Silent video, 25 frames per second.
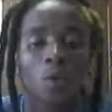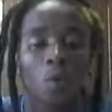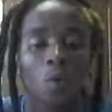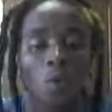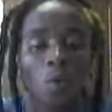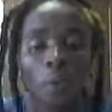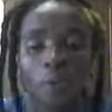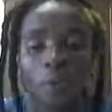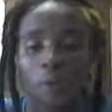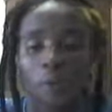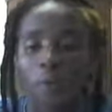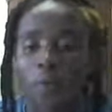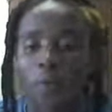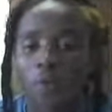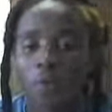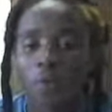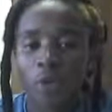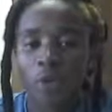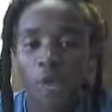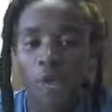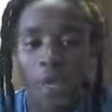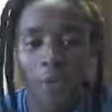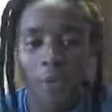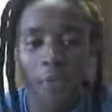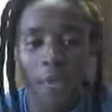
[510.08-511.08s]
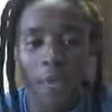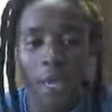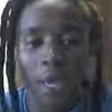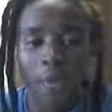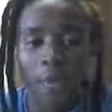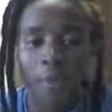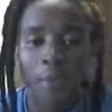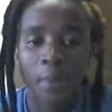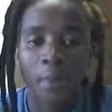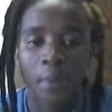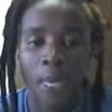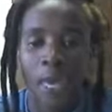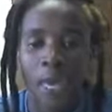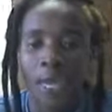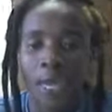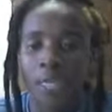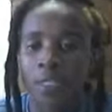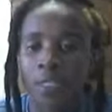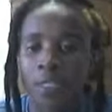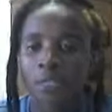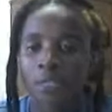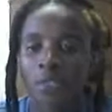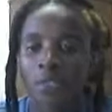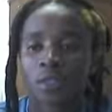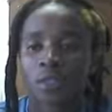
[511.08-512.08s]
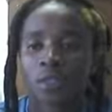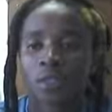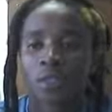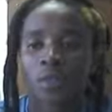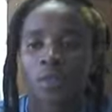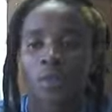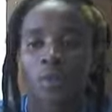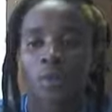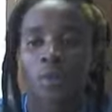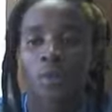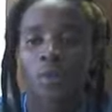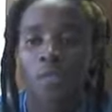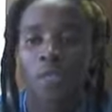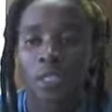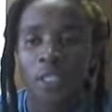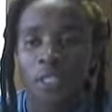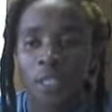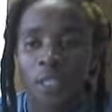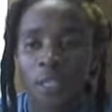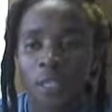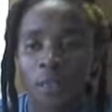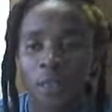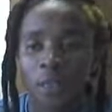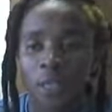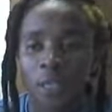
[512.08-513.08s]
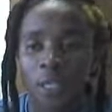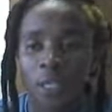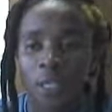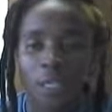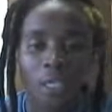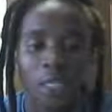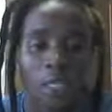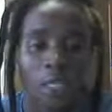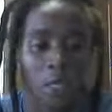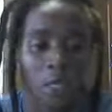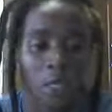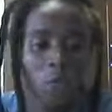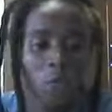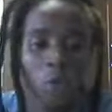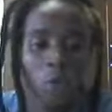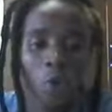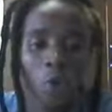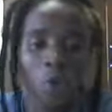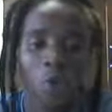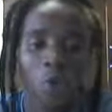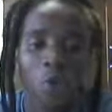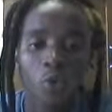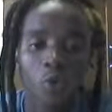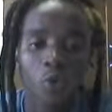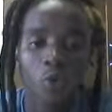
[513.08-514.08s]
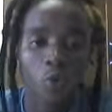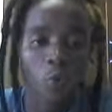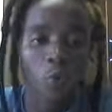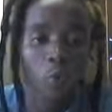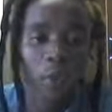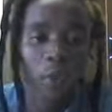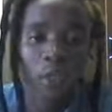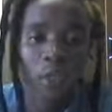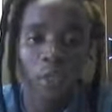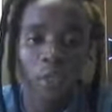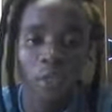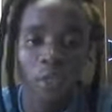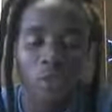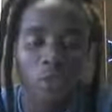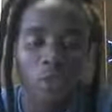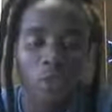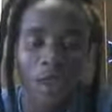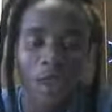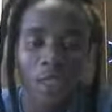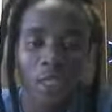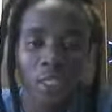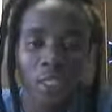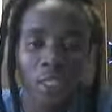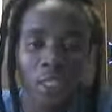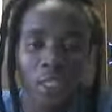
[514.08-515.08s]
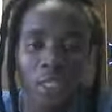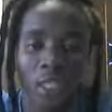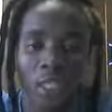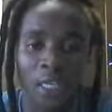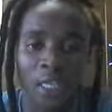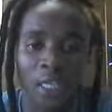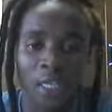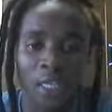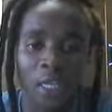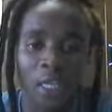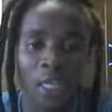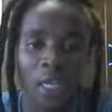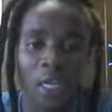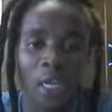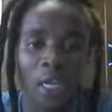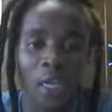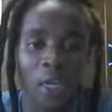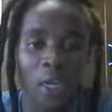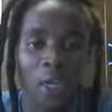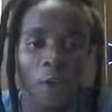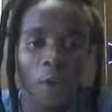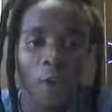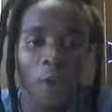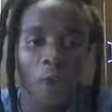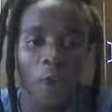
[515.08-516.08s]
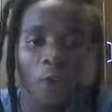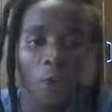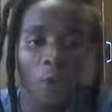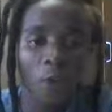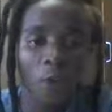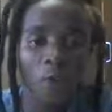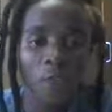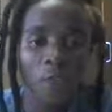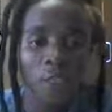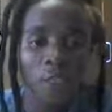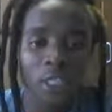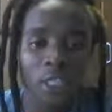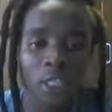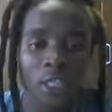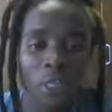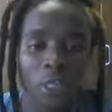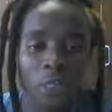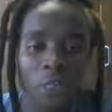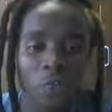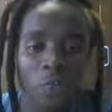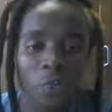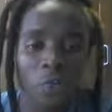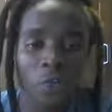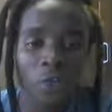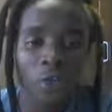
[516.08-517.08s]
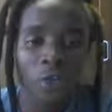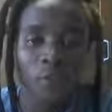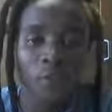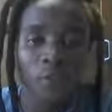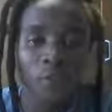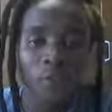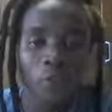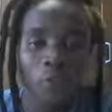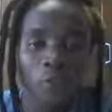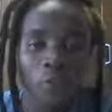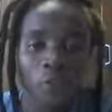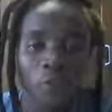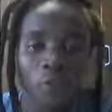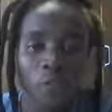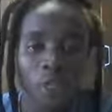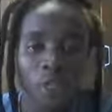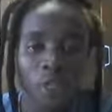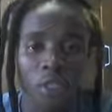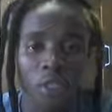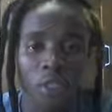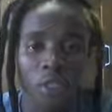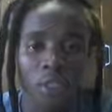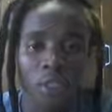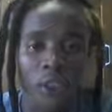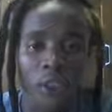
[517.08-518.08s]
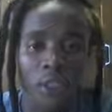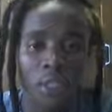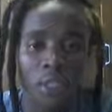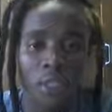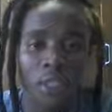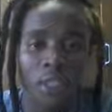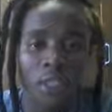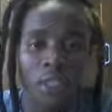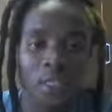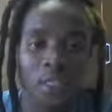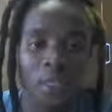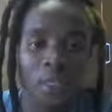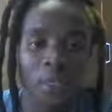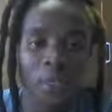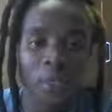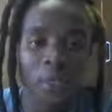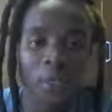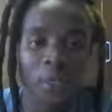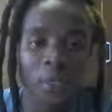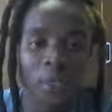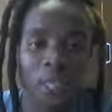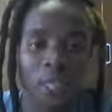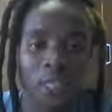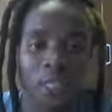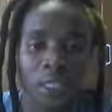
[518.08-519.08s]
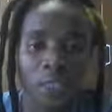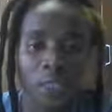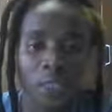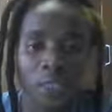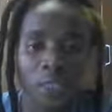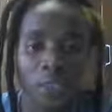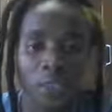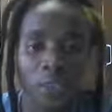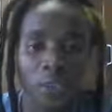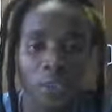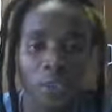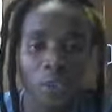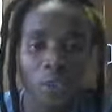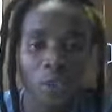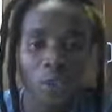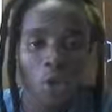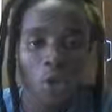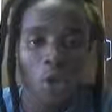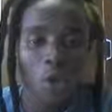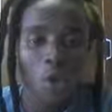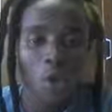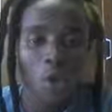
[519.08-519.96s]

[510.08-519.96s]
when people come urbanized. You understand me? It will go with your understanding. Now for your own understanding, you give yourself examples